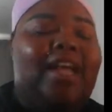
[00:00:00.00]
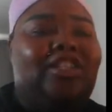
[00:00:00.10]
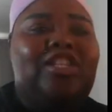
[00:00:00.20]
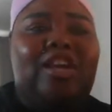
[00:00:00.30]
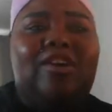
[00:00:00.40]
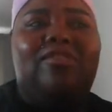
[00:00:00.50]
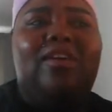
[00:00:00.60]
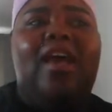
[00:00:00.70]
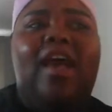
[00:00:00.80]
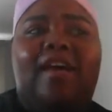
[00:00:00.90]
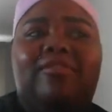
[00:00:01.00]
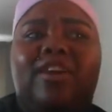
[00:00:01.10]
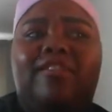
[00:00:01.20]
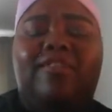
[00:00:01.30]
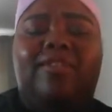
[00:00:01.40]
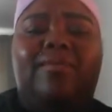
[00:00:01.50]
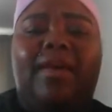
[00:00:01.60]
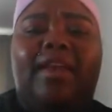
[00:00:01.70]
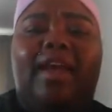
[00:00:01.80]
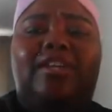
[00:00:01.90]
Actually, no. After I filled them
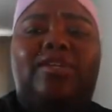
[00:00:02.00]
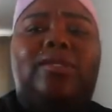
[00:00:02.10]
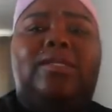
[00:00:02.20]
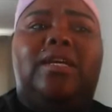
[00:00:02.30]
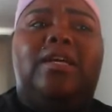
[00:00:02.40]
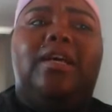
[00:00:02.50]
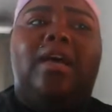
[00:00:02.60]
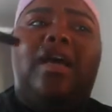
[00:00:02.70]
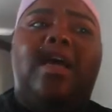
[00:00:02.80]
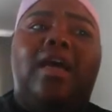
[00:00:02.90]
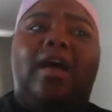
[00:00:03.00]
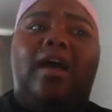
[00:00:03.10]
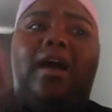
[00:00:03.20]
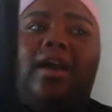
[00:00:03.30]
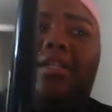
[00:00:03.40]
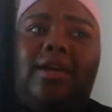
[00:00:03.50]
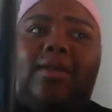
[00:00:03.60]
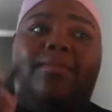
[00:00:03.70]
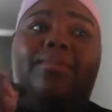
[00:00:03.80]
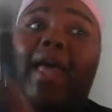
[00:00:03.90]
in, I used the
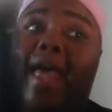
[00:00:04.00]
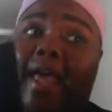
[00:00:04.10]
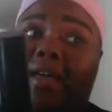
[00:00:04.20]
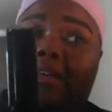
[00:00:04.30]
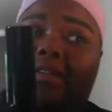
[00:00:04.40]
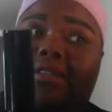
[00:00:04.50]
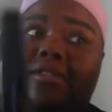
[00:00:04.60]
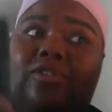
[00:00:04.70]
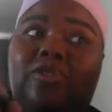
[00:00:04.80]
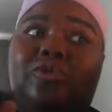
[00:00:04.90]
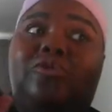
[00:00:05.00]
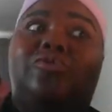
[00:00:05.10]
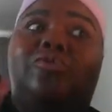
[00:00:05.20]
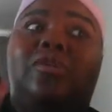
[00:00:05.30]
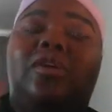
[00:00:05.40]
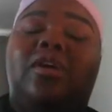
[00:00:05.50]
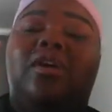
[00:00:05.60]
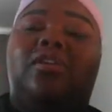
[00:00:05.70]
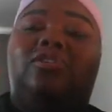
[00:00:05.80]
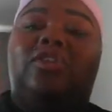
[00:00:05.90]
Ardell the Black to
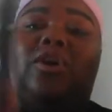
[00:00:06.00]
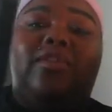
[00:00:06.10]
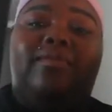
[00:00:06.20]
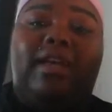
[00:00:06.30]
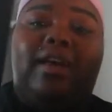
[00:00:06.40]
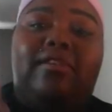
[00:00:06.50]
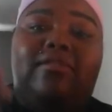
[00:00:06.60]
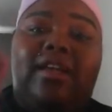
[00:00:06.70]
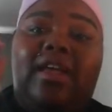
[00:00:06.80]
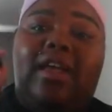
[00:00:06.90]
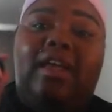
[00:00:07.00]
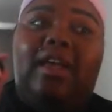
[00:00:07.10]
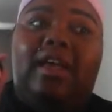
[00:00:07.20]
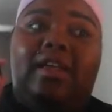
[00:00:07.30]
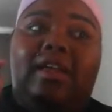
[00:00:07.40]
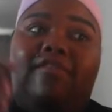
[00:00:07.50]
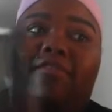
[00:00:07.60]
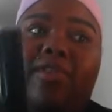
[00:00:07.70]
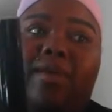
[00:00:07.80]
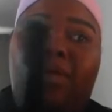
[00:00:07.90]
gel them down and
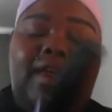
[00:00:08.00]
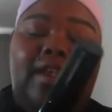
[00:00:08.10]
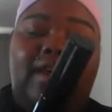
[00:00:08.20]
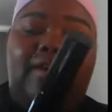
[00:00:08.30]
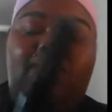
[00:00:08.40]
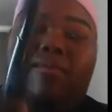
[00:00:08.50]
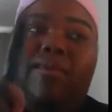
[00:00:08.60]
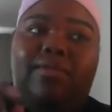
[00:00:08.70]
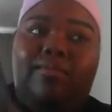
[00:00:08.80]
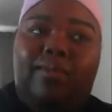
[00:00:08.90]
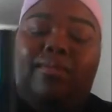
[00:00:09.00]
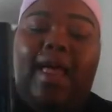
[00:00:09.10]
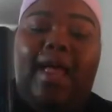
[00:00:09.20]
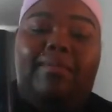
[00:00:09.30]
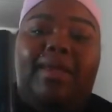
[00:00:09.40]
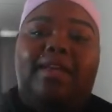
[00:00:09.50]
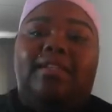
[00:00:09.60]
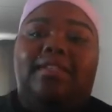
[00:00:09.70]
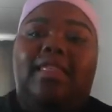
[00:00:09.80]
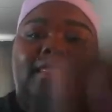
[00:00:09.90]
fill them in with more black because